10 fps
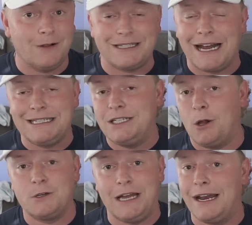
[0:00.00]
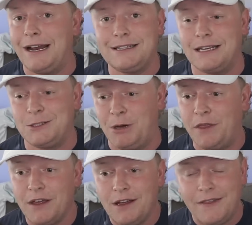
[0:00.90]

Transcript: it's $19.99 a month.